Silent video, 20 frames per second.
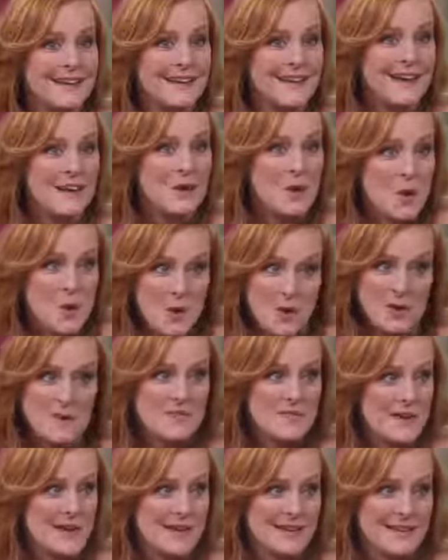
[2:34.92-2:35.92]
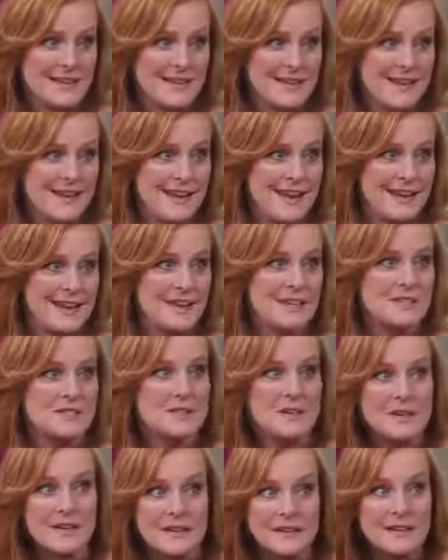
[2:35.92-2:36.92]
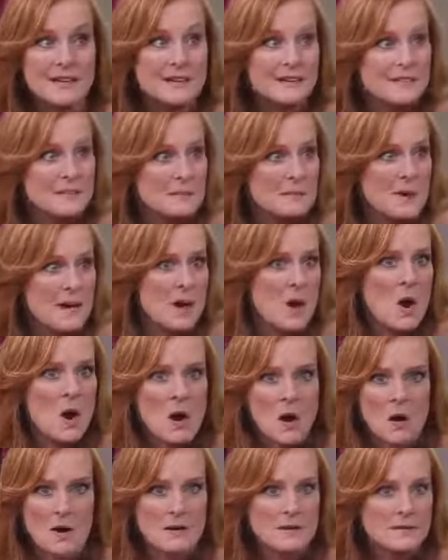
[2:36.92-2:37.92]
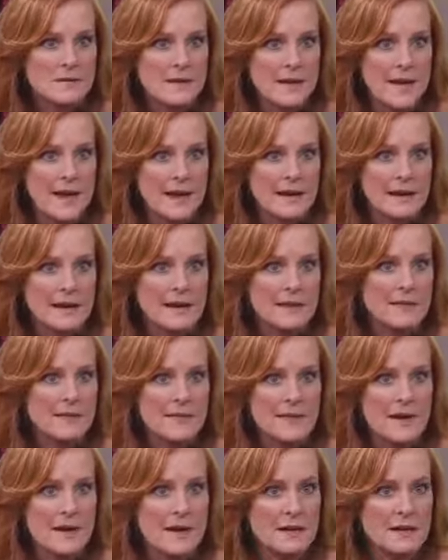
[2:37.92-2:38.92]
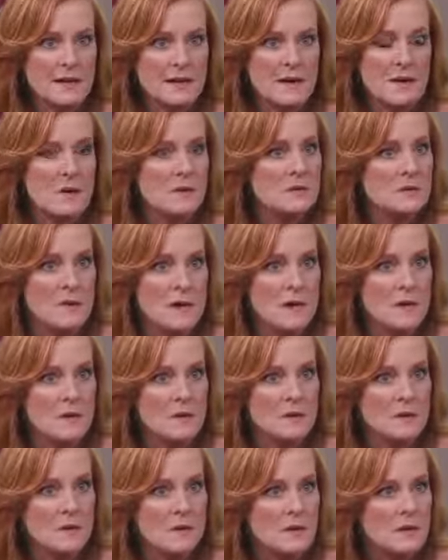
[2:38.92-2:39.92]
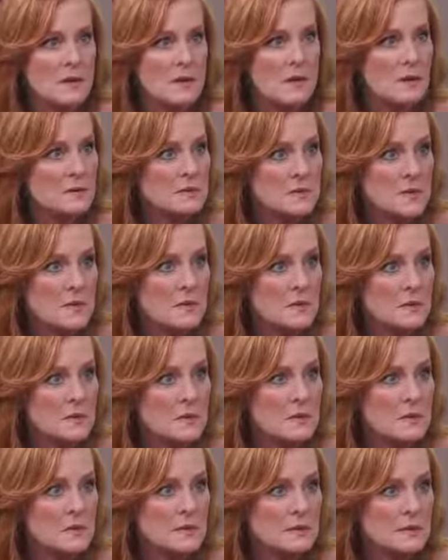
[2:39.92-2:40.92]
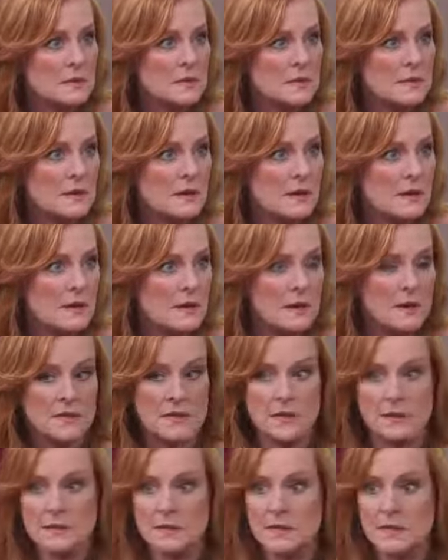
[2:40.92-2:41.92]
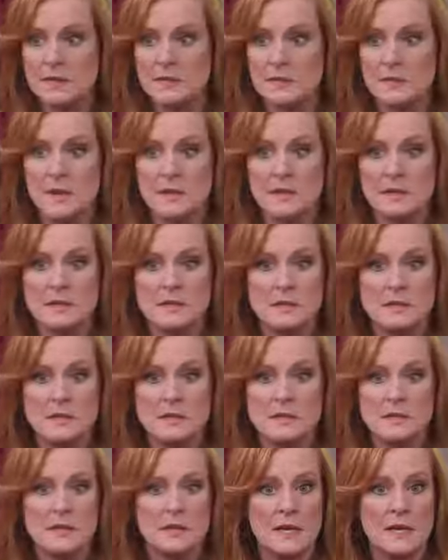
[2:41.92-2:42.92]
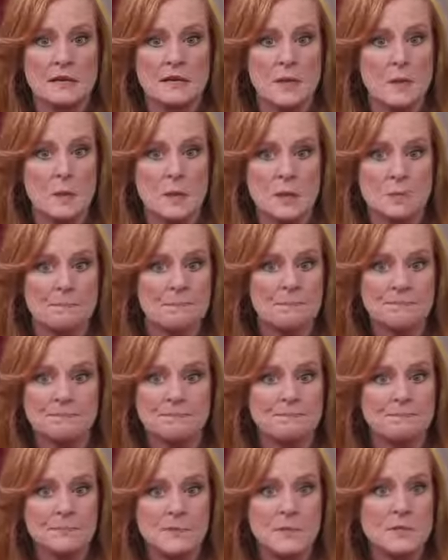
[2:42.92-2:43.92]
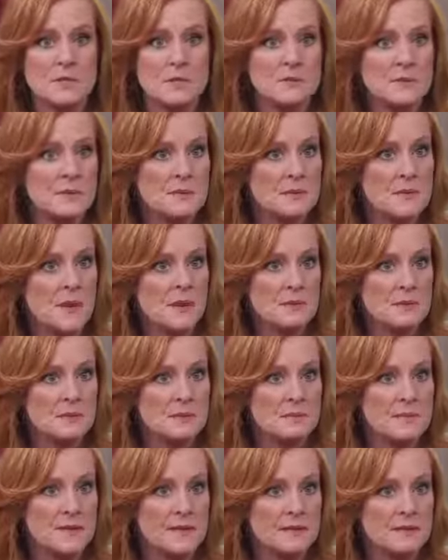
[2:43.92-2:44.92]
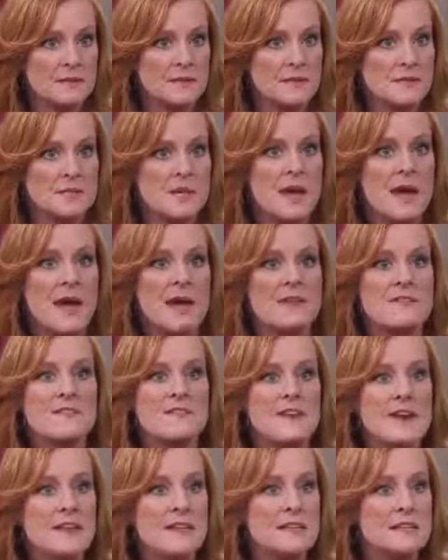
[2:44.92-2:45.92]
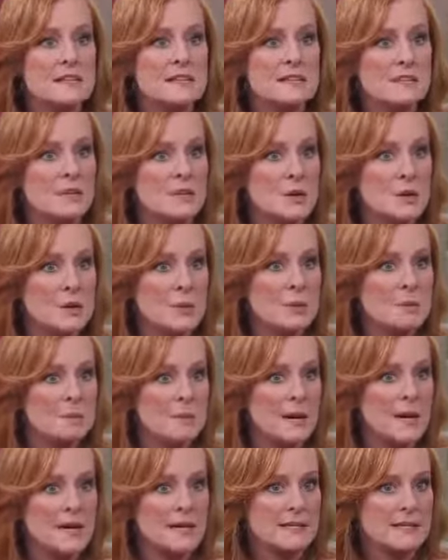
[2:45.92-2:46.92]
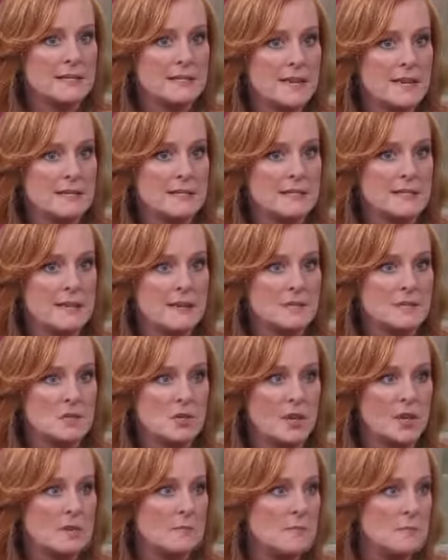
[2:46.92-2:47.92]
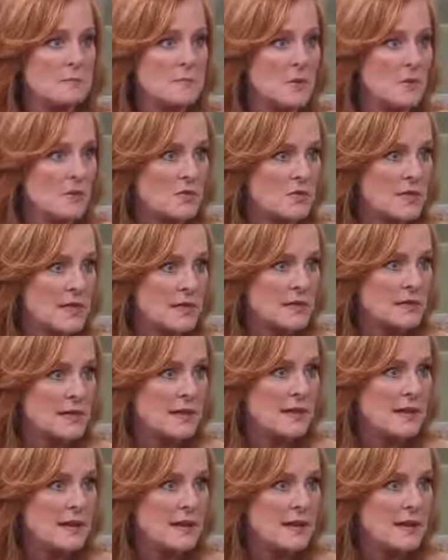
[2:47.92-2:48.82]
and horrified. And I took it into my heart, and I thought, oh, no. There's all the other kids know how to do this, and I don't, and there's something wrong with me. And it just fed into my sense of trying to be perfect.